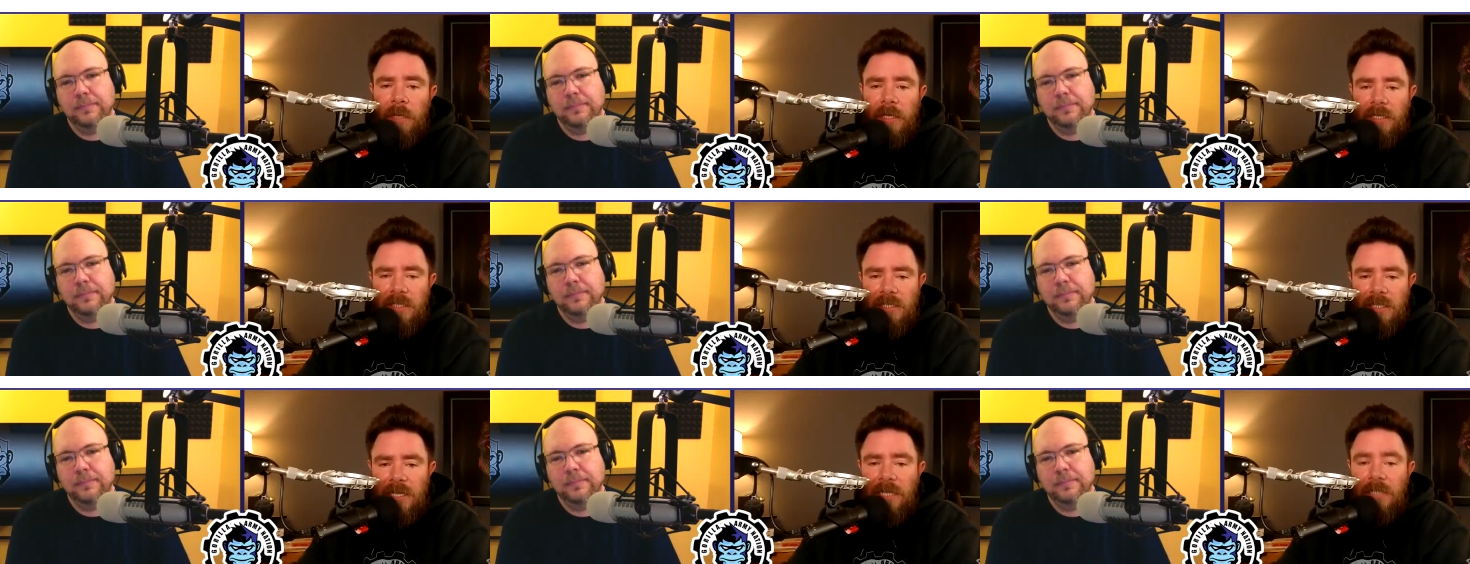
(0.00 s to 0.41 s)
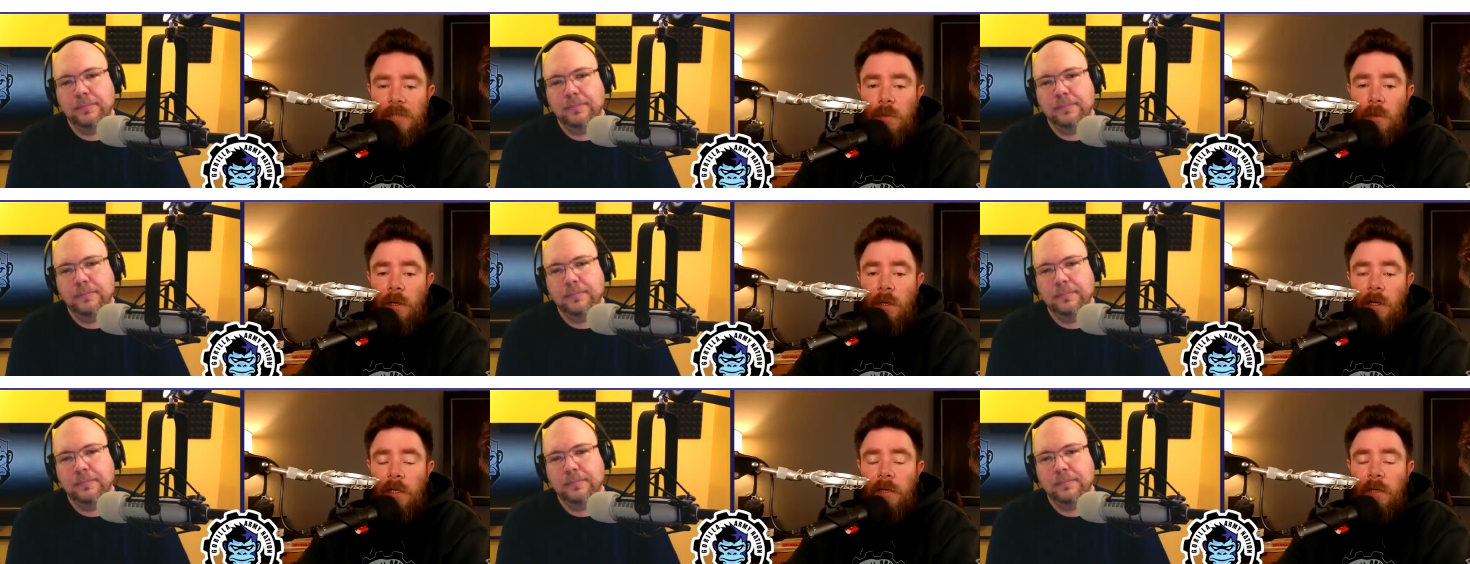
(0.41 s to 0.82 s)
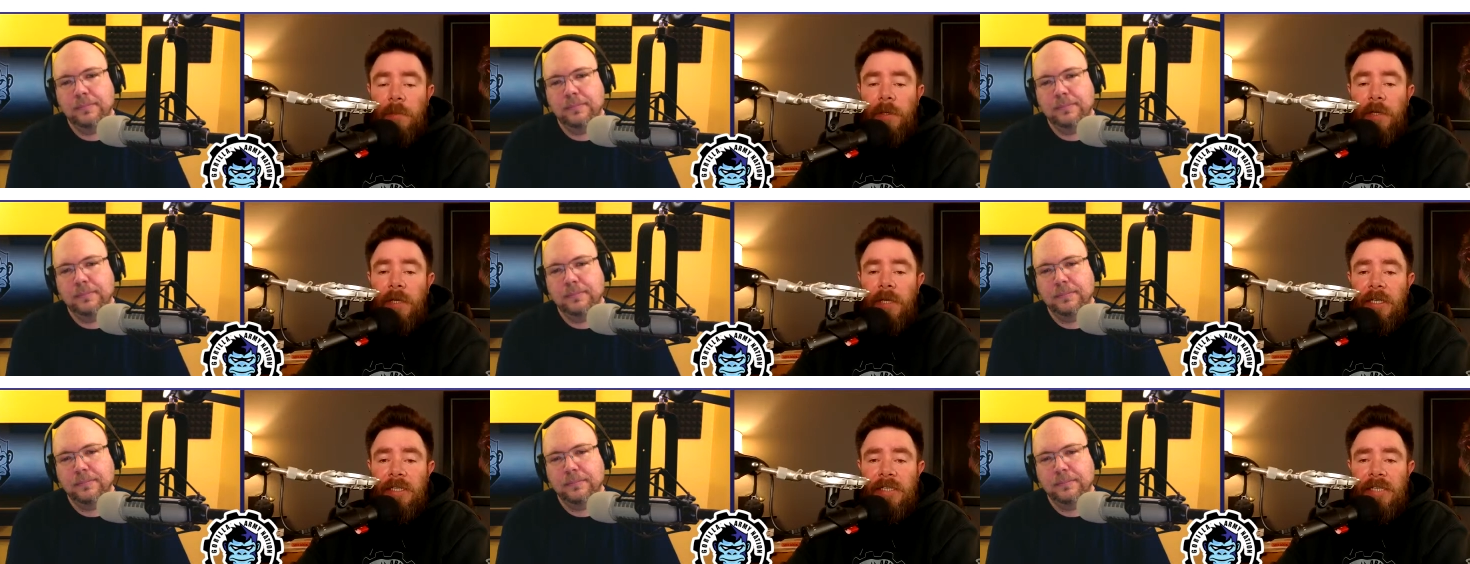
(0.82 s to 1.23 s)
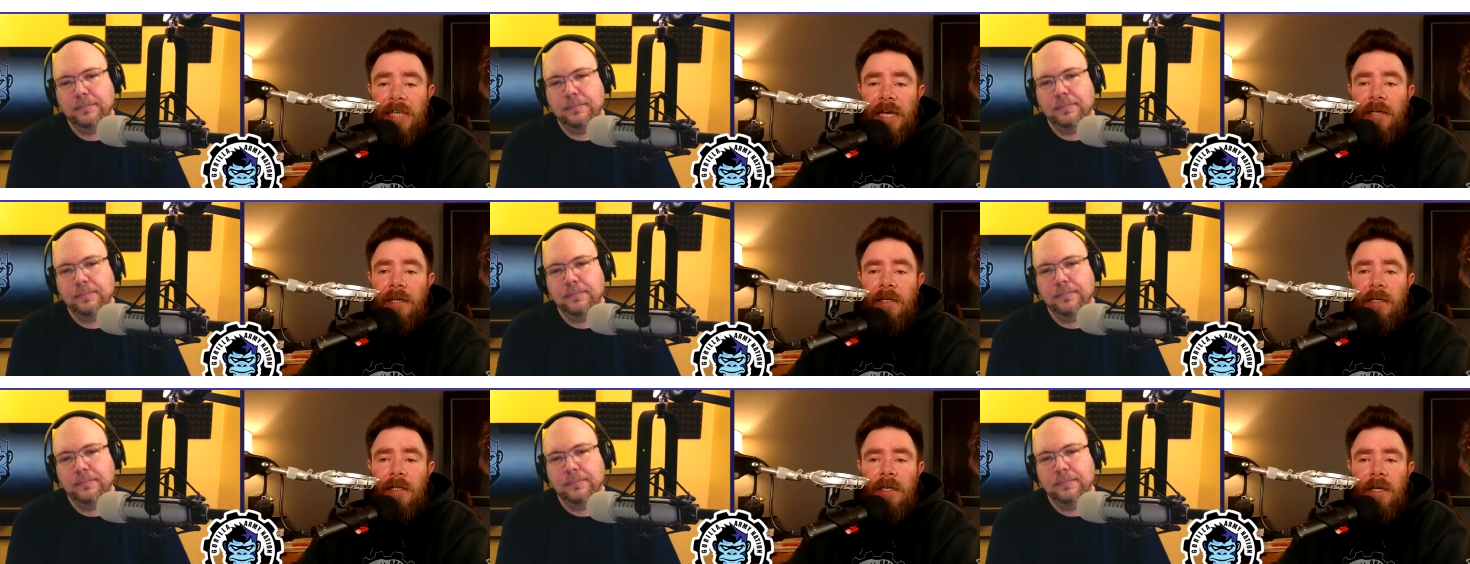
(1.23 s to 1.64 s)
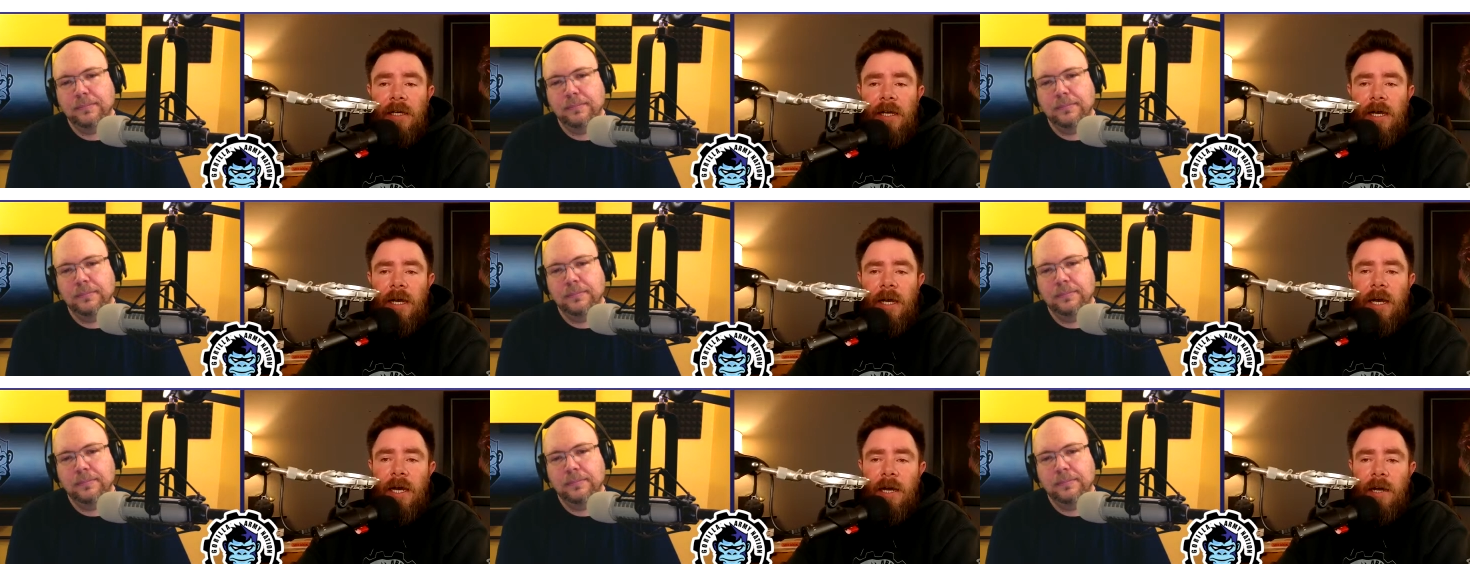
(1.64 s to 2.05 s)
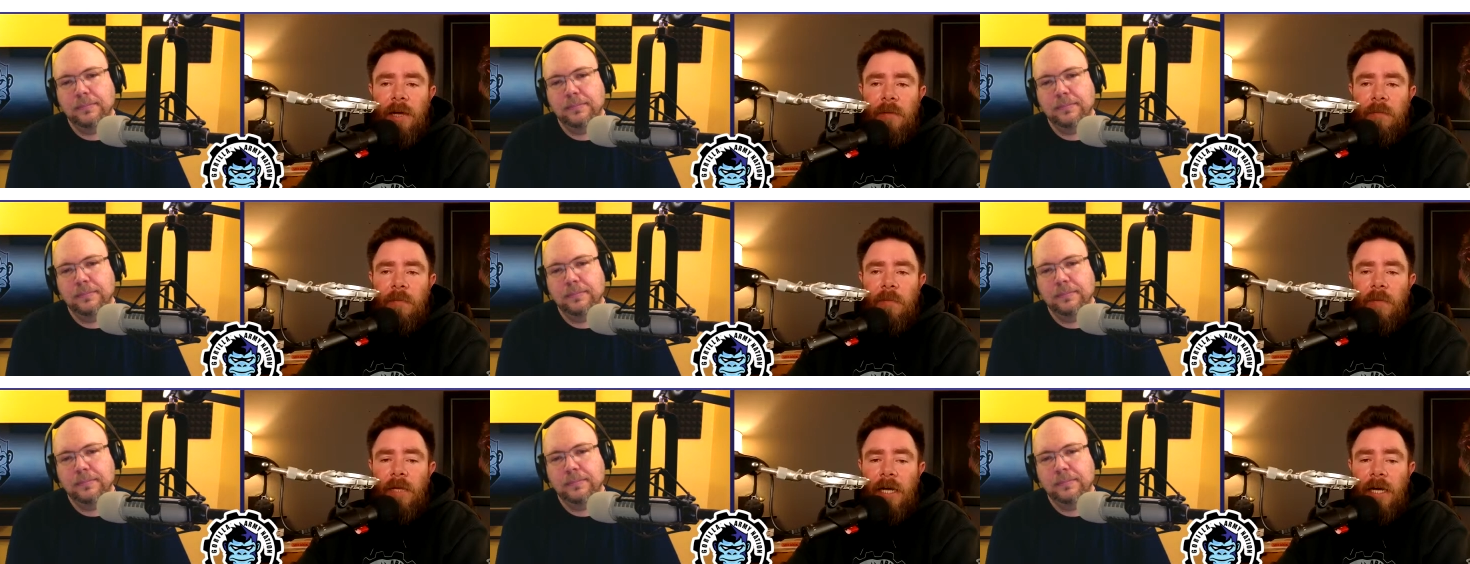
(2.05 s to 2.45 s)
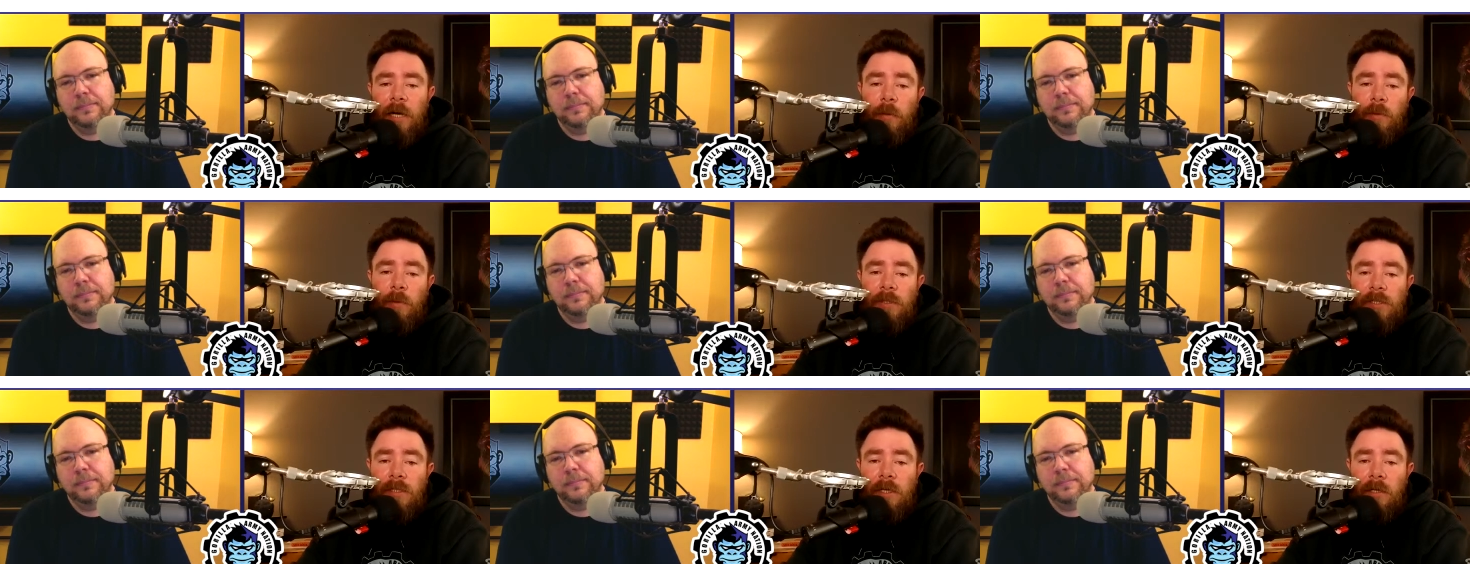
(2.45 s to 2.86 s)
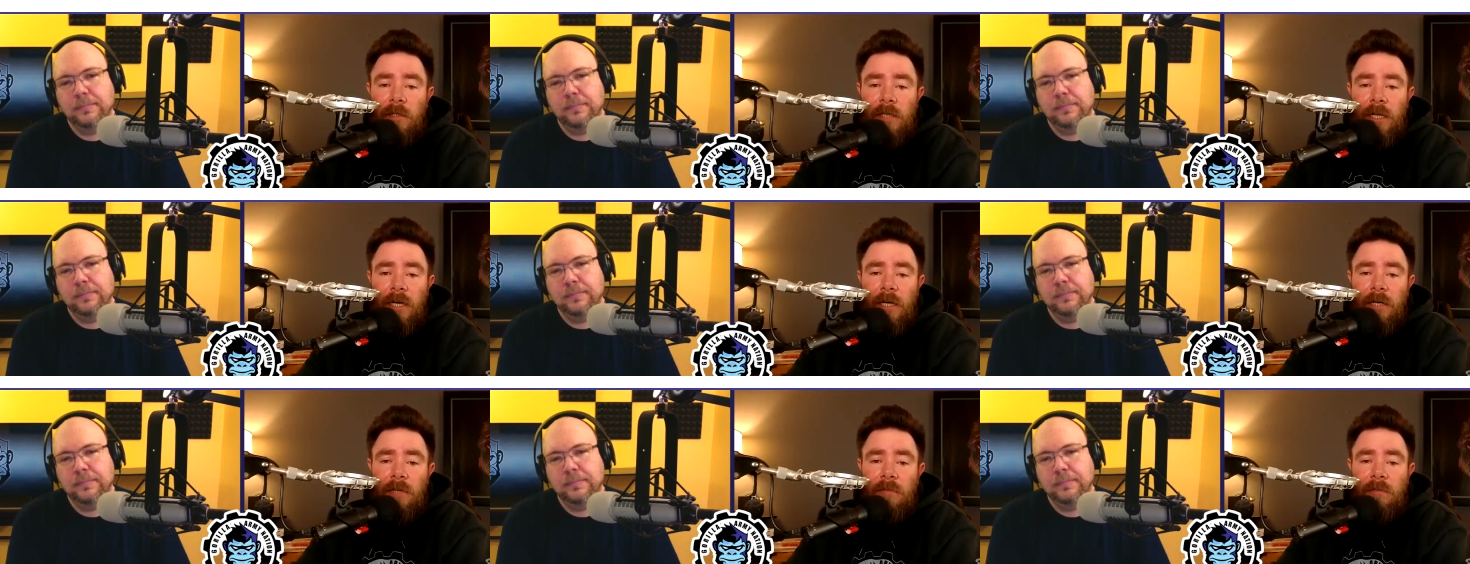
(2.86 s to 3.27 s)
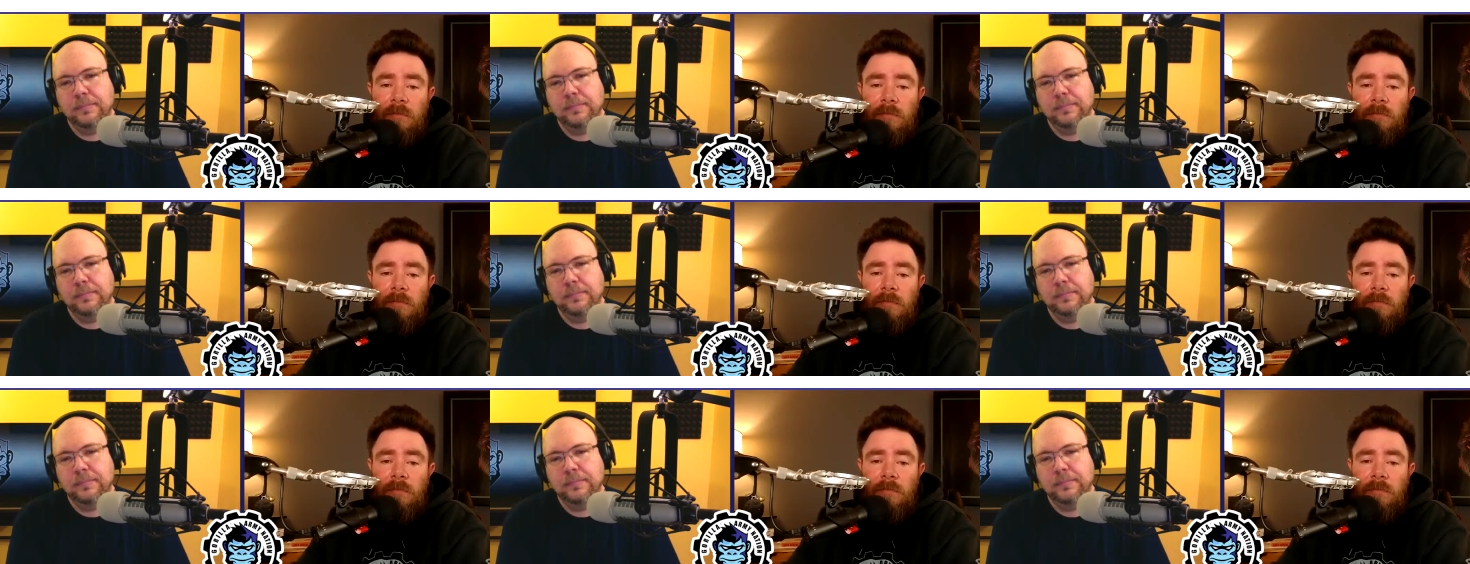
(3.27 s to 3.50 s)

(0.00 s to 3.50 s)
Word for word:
Speaker 1: because that's where our community's at. And I would start there.